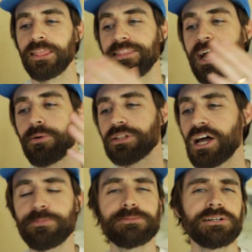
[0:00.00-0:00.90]
Now, a
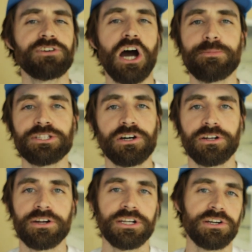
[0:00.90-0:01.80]
lot of people have commented
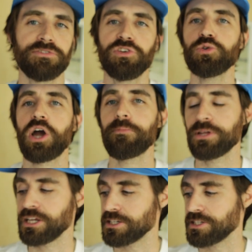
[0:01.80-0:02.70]
on here a few
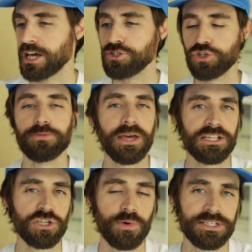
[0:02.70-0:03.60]
companies that do made
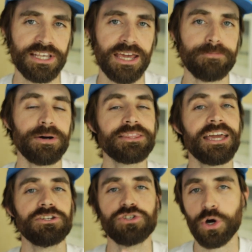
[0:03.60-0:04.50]
in the USA, but
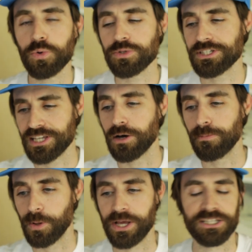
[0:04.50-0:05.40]
they don't sell
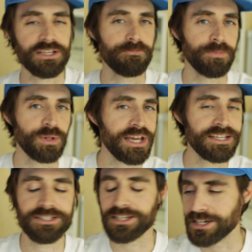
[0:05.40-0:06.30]
blanks. And
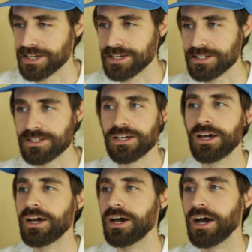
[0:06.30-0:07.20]
blanks is,
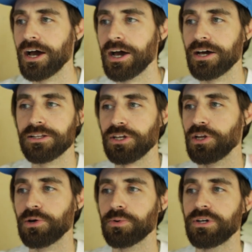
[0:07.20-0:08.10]

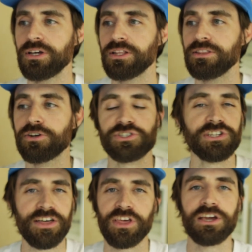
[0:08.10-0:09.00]
there's
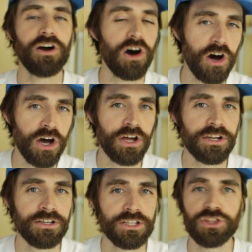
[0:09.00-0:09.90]
nothing
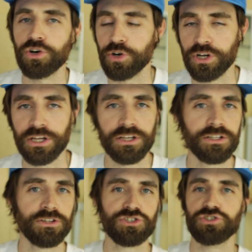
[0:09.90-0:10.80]
on the hoodie.
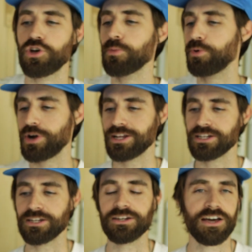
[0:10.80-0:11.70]
There's no
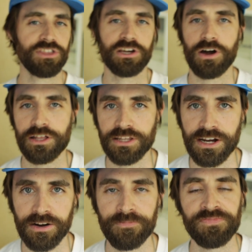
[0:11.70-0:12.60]
branding, nothing on
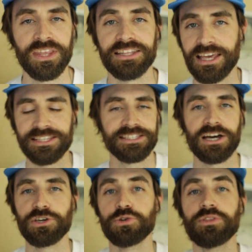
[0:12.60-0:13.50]
there, and they
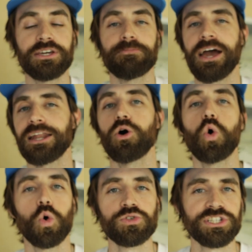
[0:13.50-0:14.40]
sell you them at a
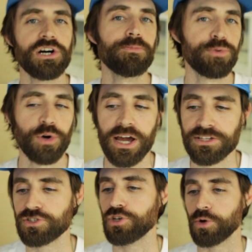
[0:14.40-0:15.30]
wholesale price.
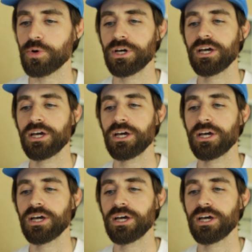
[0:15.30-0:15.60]
So